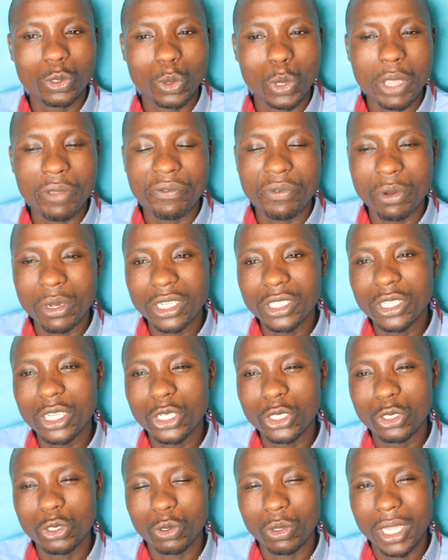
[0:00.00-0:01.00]
if you listen
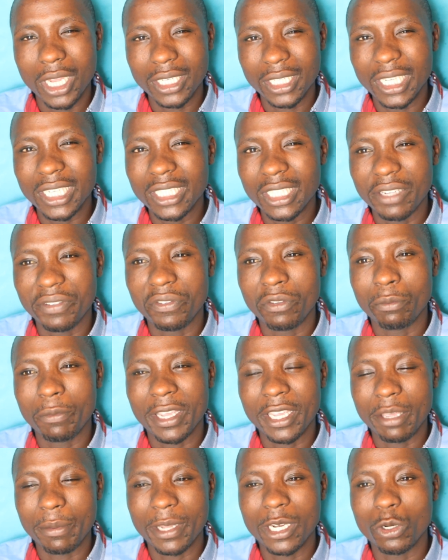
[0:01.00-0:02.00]
to that interview by
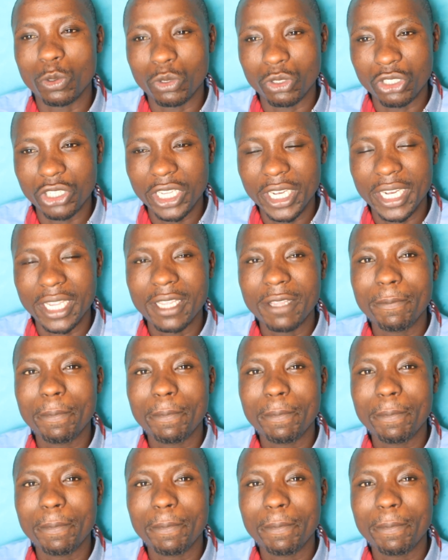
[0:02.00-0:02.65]
Kimani Ngunjiri,